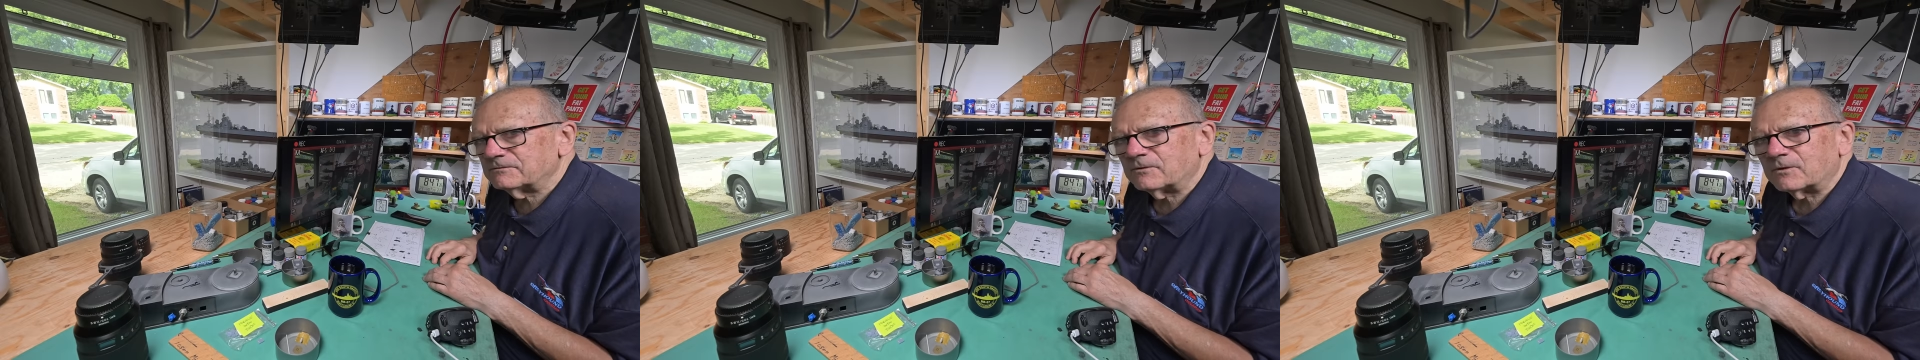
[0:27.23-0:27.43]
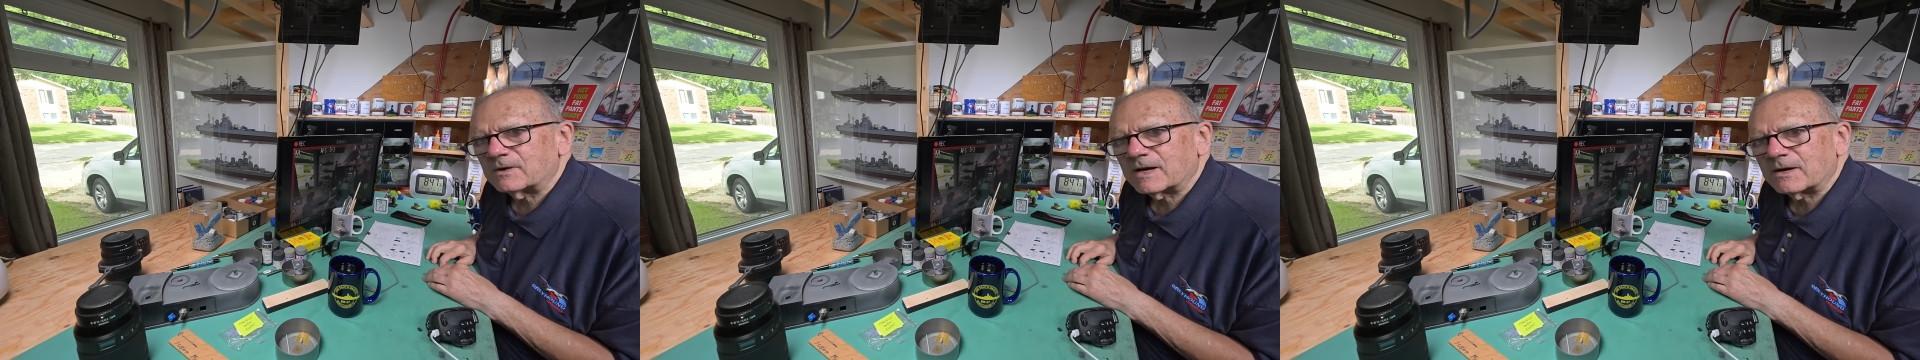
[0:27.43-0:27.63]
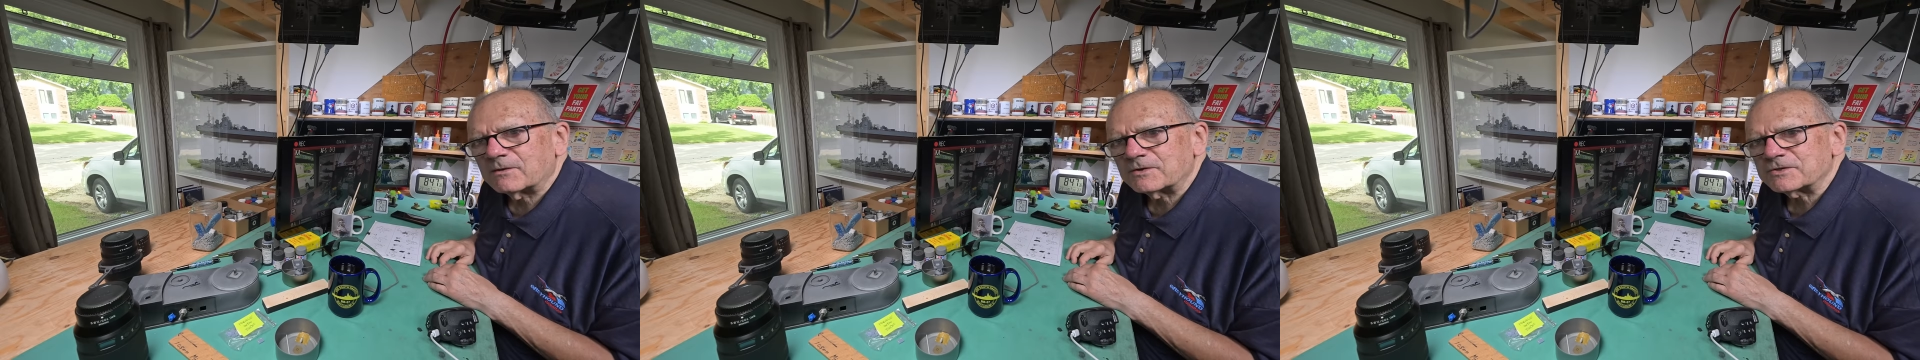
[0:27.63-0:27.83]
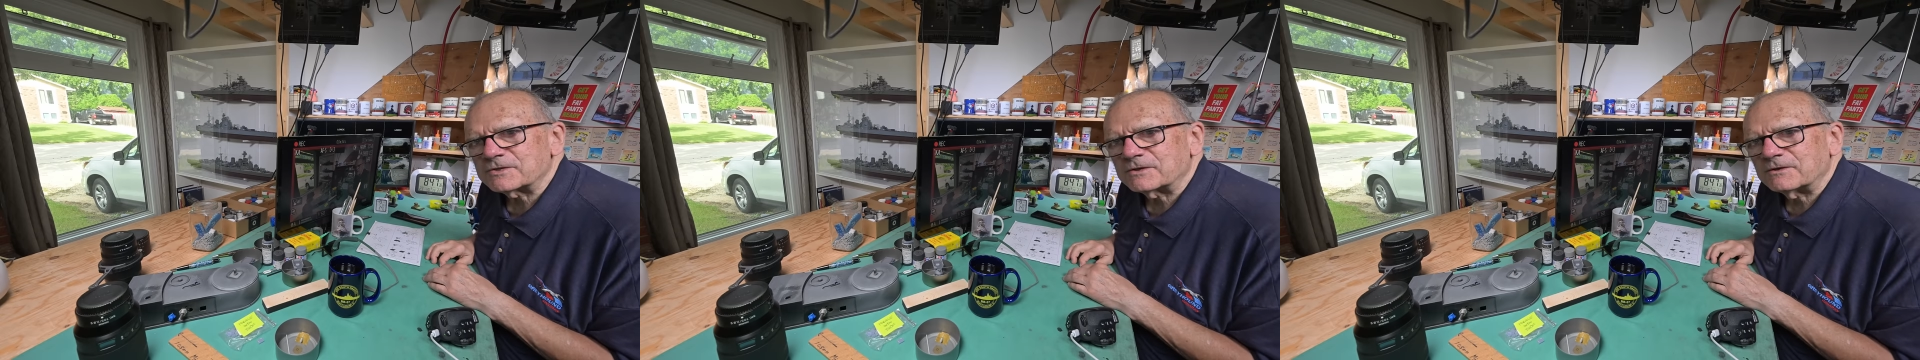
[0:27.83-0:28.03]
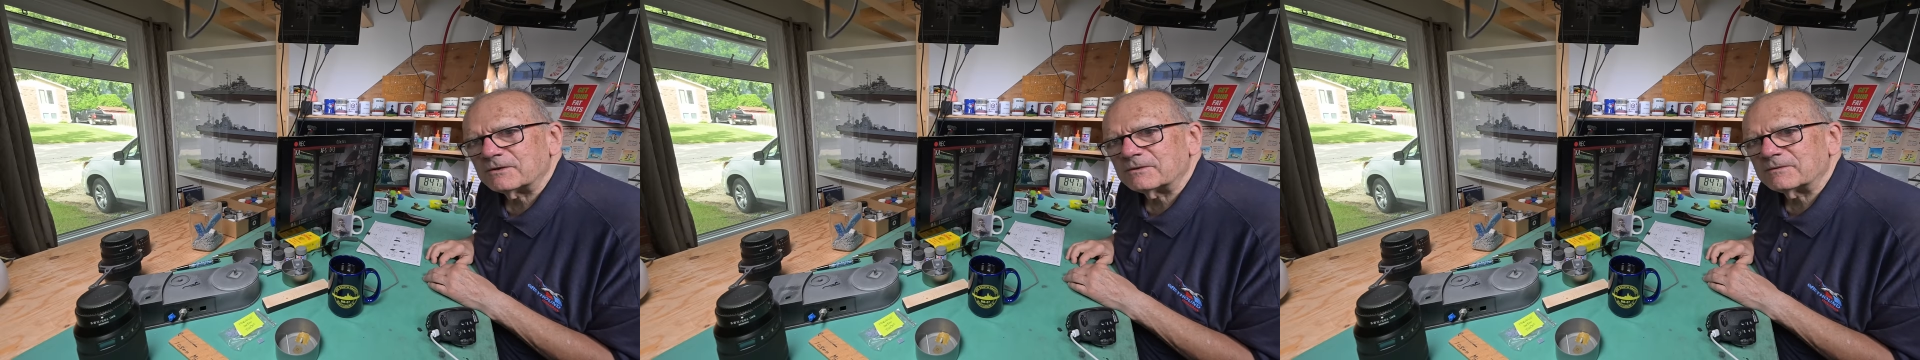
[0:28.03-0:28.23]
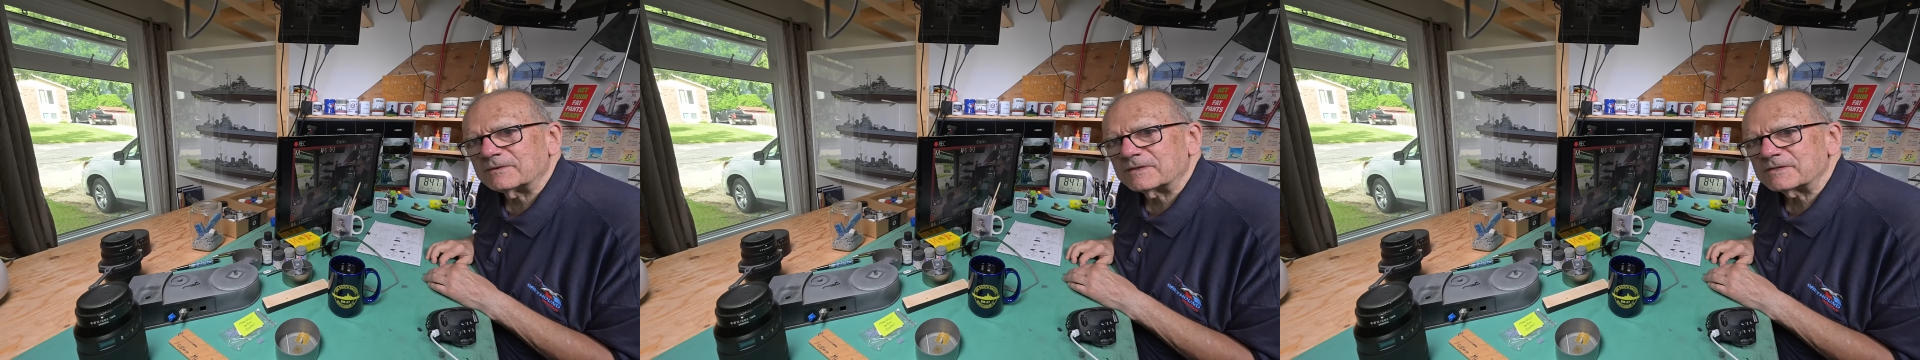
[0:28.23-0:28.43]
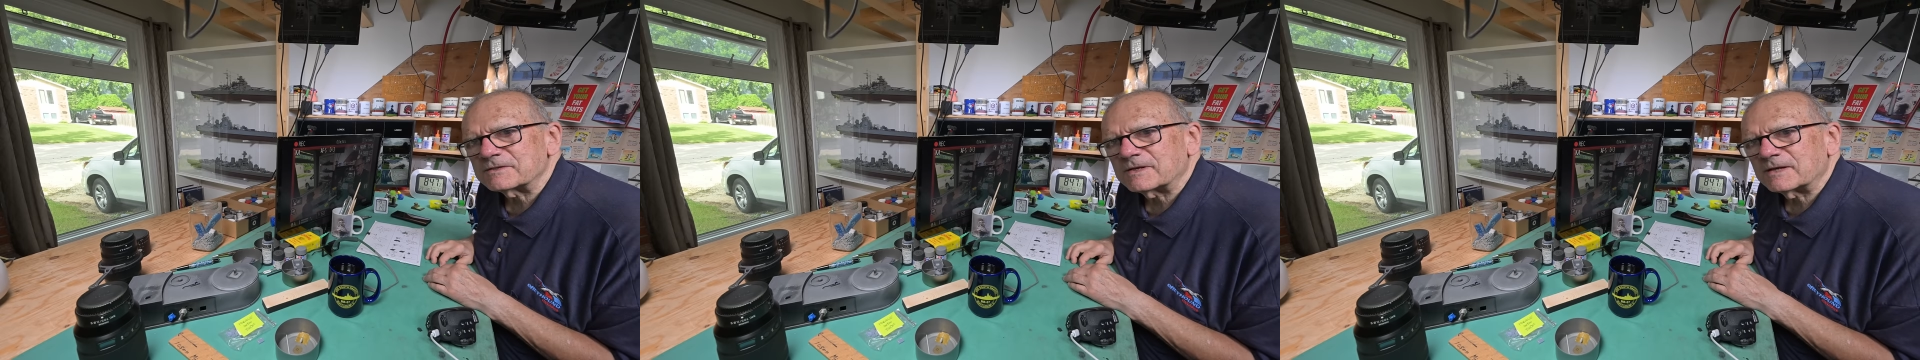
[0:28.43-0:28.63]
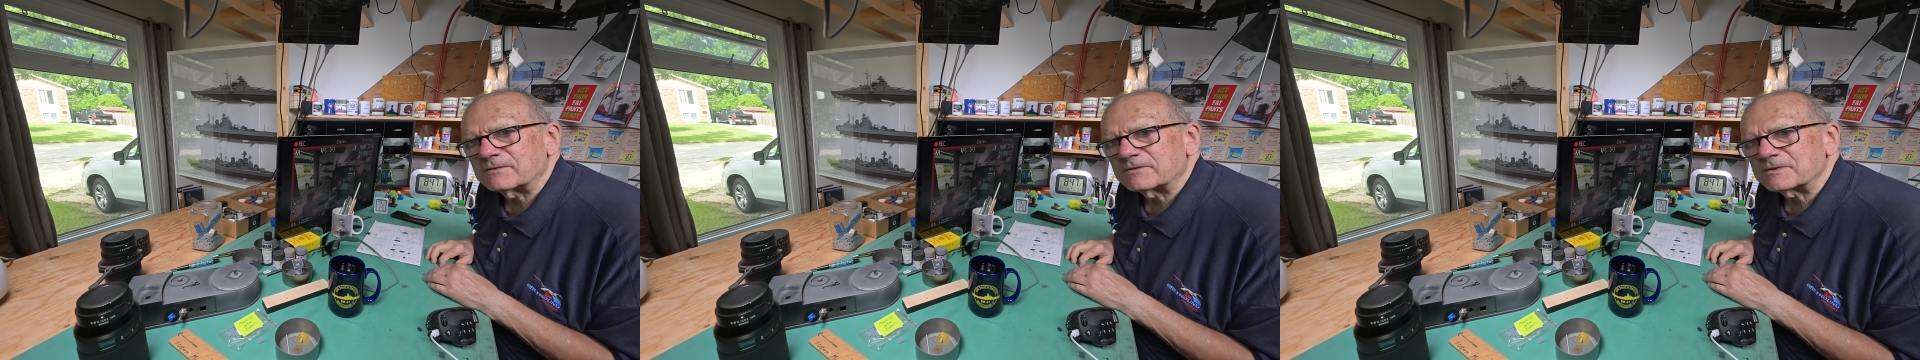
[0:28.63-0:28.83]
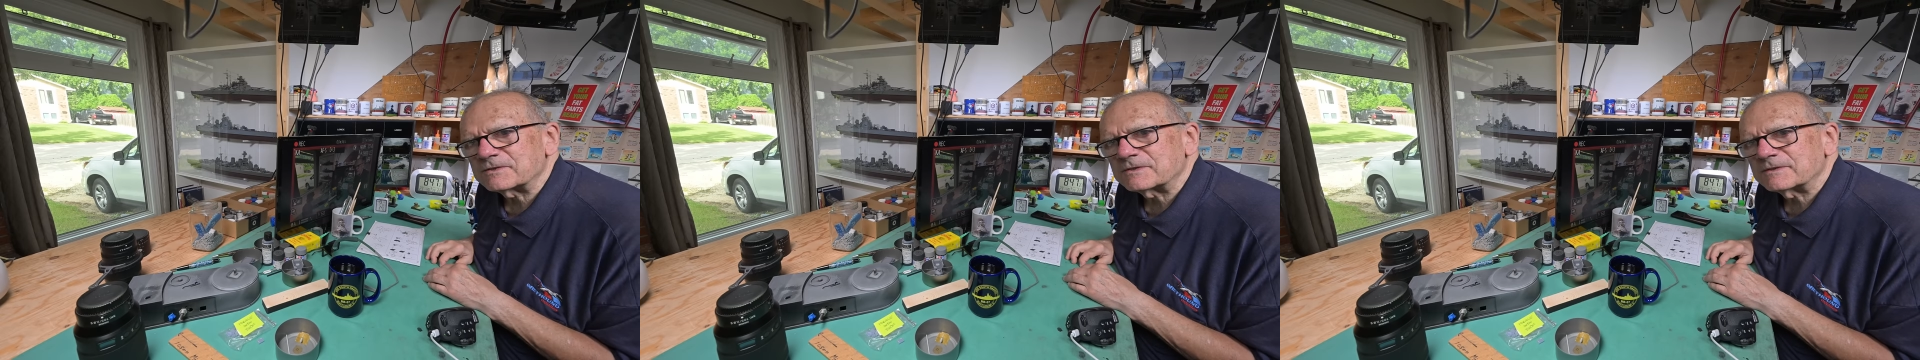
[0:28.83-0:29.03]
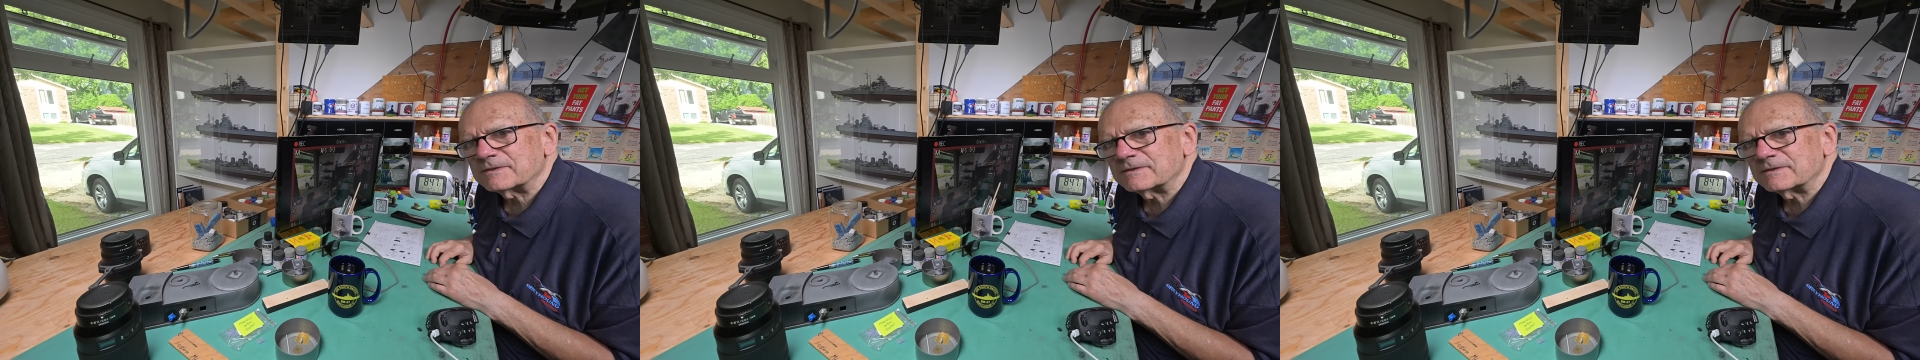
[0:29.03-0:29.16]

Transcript: four hours ago when the sun was